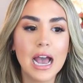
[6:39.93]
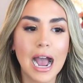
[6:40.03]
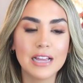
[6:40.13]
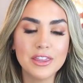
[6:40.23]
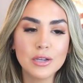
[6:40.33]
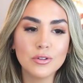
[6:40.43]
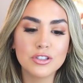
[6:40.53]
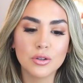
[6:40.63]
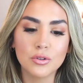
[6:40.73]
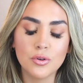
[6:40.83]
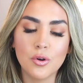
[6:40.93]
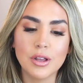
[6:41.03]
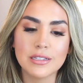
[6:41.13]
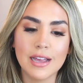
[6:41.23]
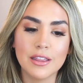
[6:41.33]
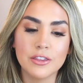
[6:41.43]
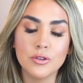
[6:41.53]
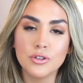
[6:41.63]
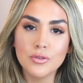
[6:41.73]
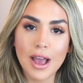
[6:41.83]
I think what's so cool is that
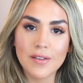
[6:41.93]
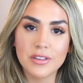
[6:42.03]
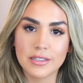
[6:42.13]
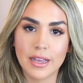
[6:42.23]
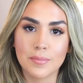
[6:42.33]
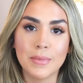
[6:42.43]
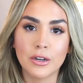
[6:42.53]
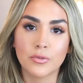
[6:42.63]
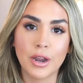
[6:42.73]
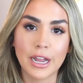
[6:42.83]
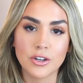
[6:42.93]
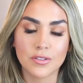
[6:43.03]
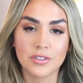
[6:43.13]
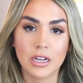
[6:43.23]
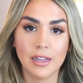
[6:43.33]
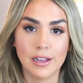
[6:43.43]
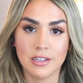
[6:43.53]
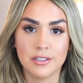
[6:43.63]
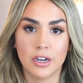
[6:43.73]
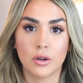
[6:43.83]
you do have this like mid-range of
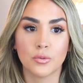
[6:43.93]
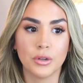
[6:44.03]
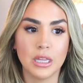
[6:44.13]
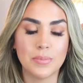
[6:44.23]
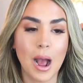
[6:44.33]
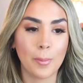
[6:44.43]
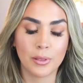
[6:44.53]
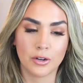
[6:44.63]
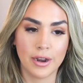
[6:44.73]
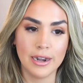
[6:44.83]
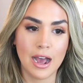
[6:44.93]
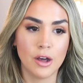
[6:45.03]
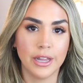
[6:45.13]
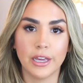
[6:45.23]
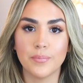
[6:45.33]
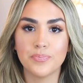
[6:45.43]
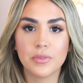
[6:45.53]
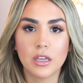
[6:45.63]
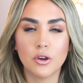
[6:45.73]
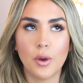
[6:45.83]
sunglasses that are really popular right now, like
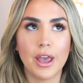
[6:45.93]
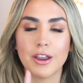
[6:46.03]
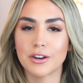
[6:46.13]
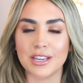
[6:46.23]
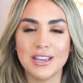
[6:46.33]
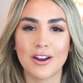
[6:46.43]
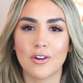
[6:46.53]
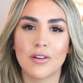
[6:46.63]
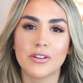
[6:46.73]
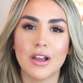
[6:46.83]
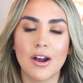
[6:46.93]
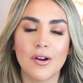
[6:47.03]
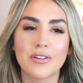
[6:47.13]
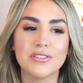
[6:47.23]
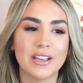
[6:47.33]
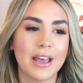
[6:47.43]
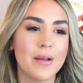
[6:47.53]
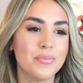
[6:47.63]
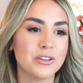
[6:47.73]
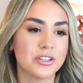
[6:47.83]
Quay or Quay or however you, however you say
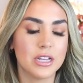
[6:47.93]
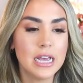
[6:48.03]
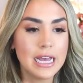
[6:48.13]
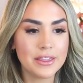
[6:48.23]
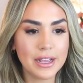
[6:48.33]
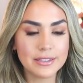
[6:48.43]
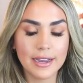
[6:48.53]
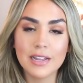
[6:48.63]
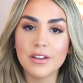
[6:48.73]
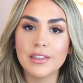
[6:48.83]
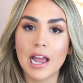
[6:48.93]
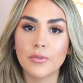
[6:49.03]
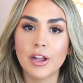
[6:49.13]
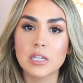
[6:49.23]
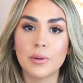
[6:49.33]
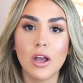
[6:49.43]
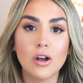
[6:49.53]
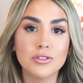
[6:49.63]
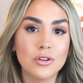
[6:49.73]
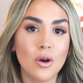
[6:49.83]
it, and just things kind of in that range. But I
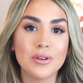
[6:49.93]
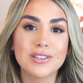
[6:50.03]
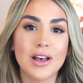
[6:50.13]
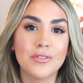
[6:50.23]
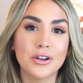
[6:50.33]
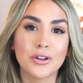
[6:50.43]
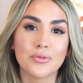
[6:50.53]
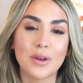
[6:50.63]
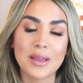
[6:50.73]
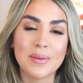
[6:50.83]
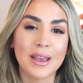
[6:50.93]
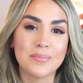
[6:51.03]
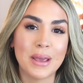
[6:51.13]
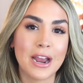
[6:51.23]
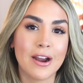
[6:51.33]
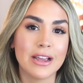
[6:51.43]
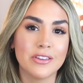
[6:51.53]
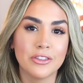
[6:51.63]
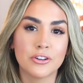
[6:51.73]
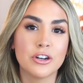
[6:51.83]
also always love a good Ray-Ban pair. I
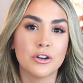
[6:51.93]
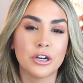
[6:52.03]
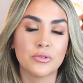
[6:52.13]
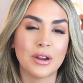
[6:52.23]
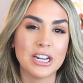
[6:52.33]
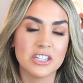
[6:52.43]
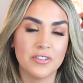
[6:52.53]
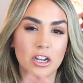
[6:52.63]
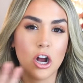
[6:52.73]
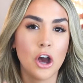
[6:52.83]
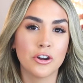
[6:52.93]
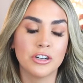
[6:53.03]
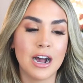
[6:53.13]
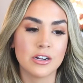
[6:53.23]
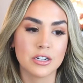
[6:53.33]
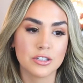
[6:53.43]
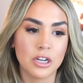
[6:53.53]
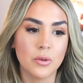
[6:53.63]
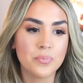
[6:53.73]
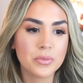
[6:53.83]
think they're in a good range of like a hundred dollars.
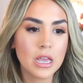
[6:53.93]
So